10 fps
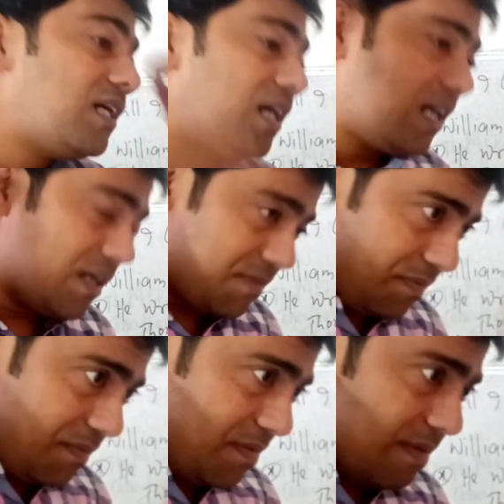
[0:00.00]
uh,
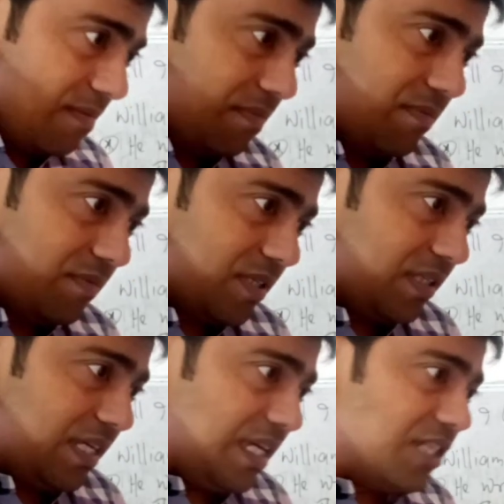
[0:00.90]

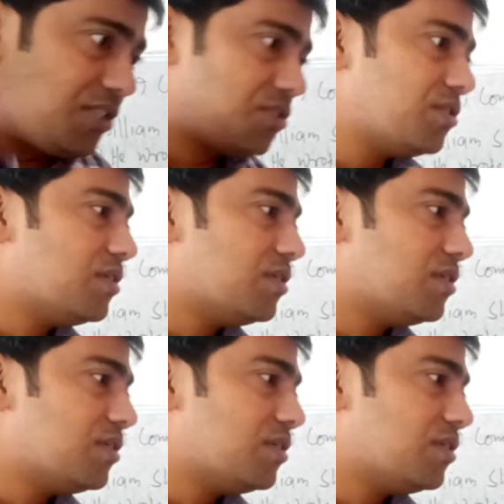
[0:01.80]
is